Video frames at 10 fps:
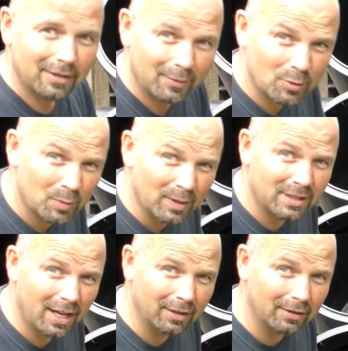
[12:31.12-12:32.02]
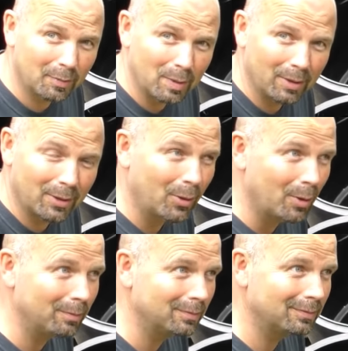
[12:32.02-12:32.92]
Just been telling the people at
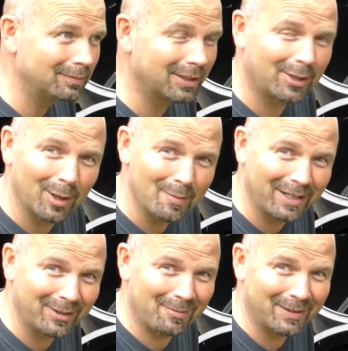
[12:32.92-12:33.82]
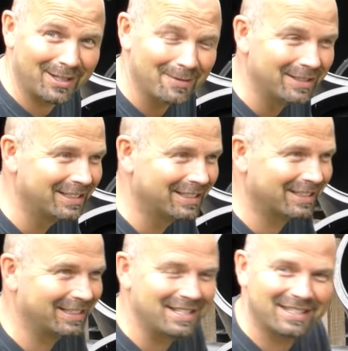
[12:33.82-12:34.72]
home that Colin might not be coming,
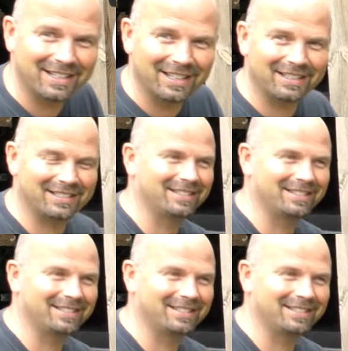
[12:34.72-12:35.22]
and he's here.